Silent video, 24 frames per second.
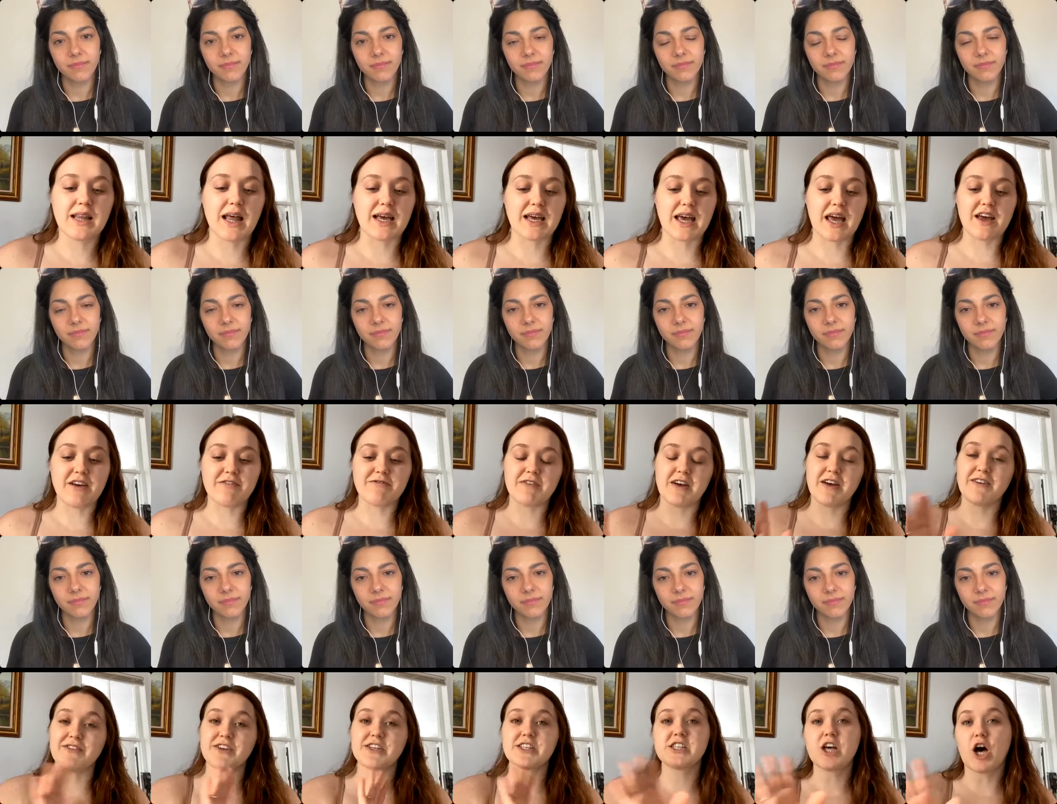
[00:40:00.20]
Speaker 1: like if
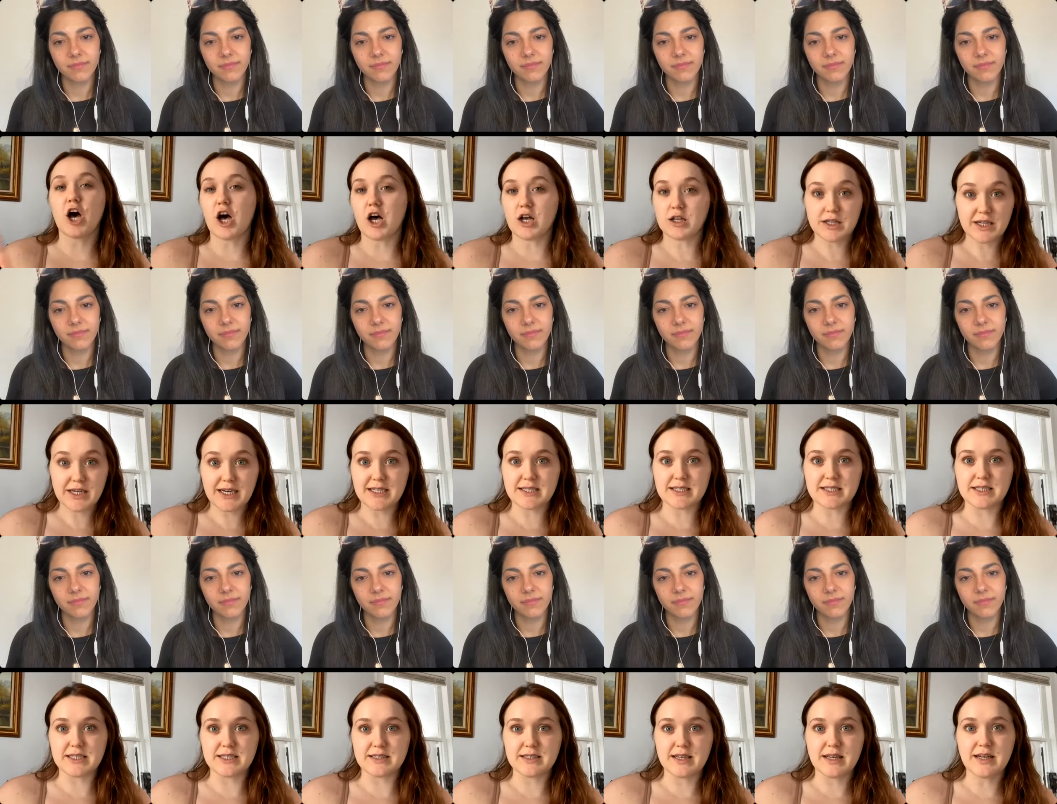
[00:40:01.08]
if it's the holiday
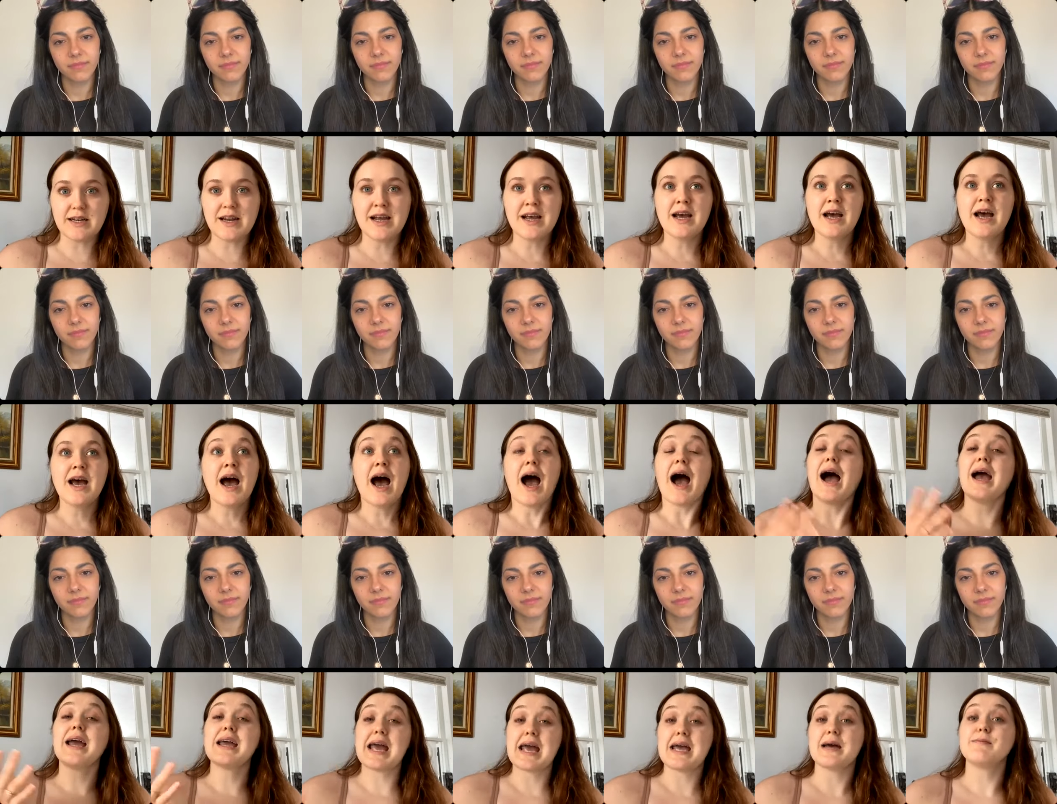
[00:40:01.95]
season,
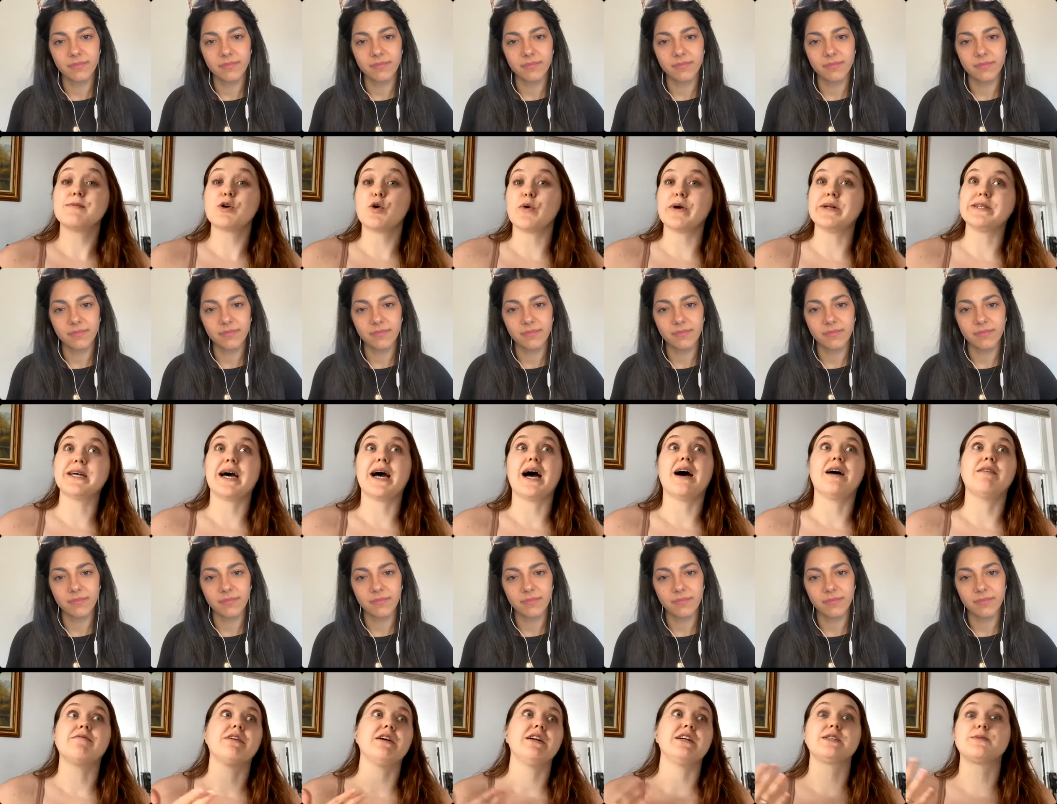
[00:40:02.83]
I am going to
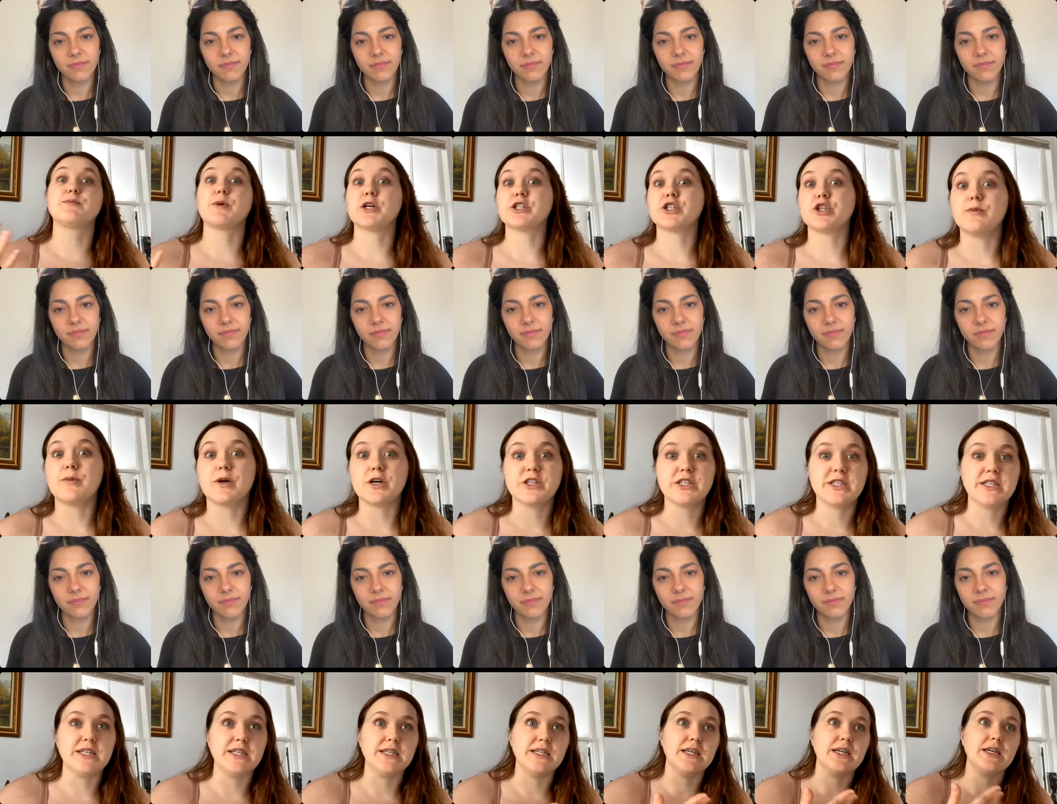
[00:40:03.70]
have an espresso
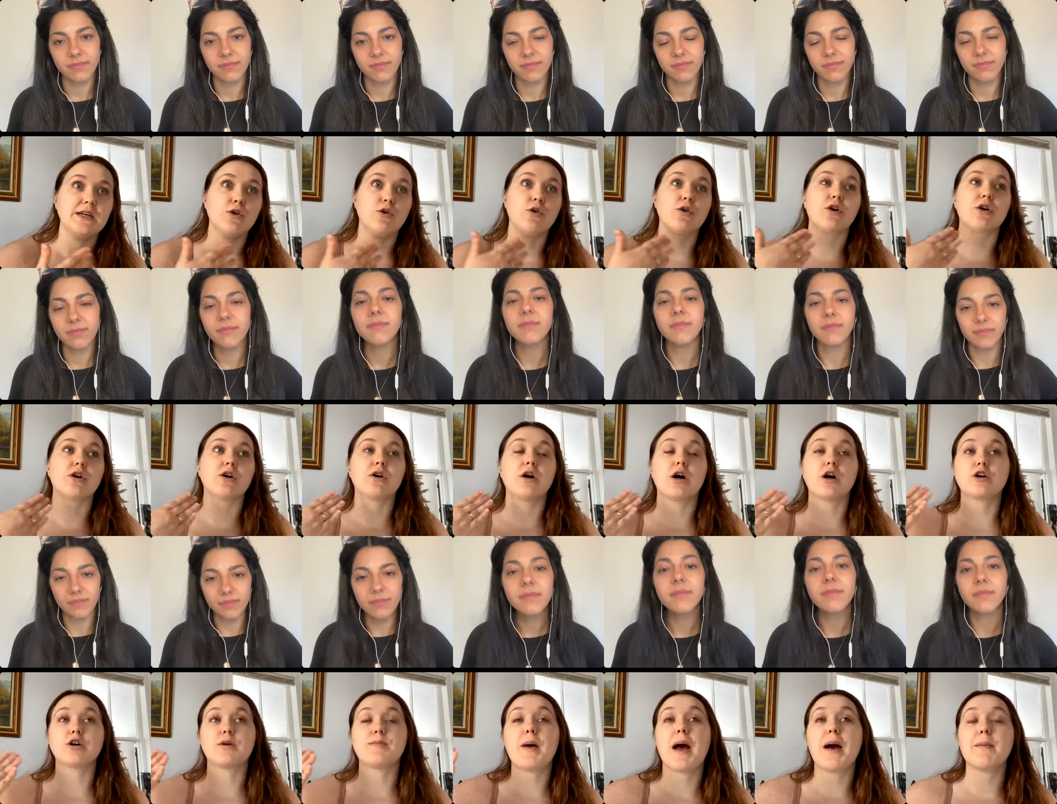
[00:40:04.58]
martini or
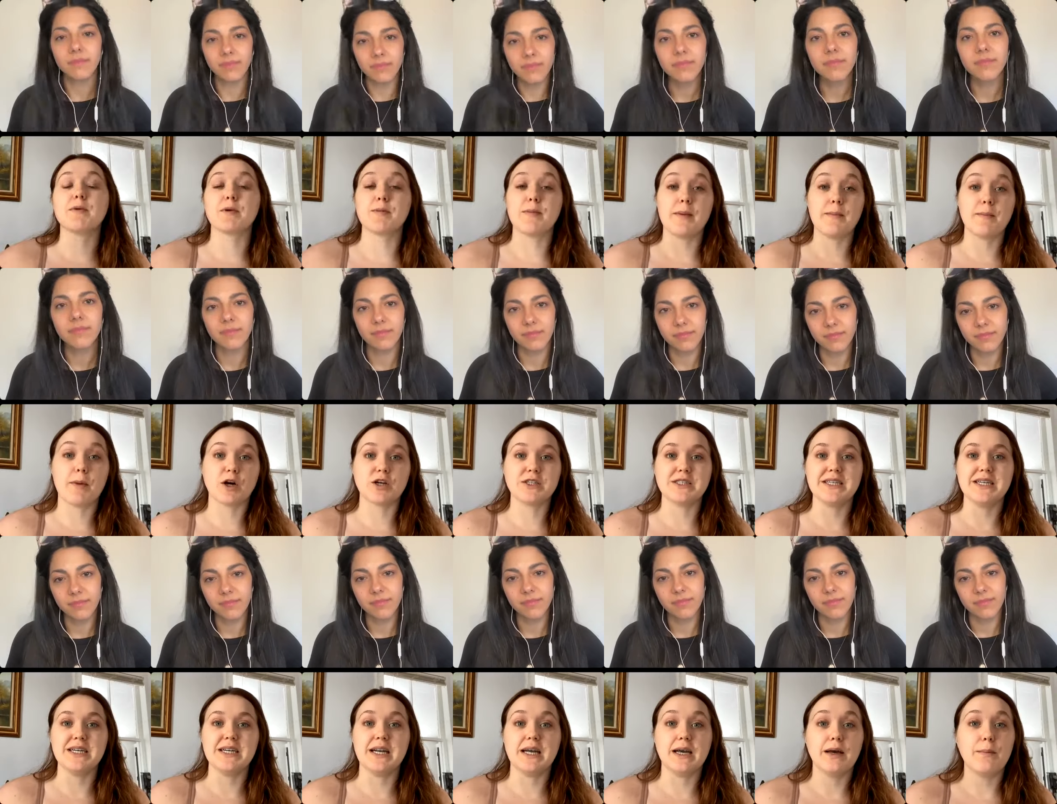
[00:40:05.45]
or a peppermint
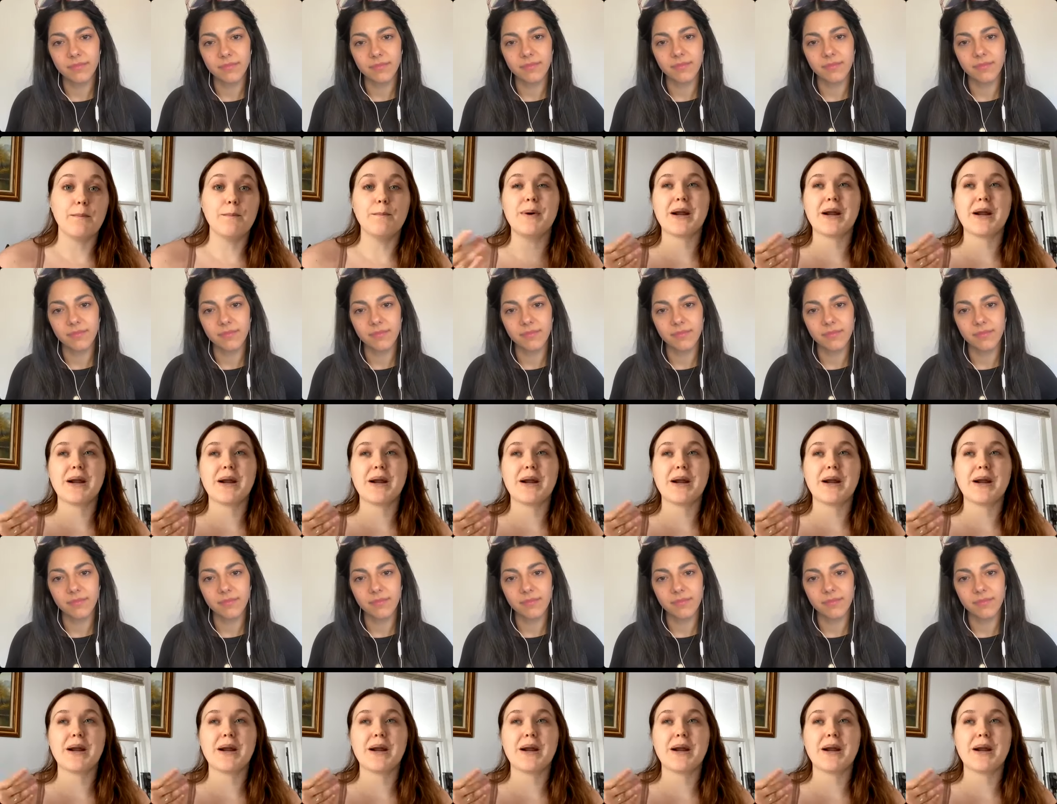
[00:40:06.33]
martini.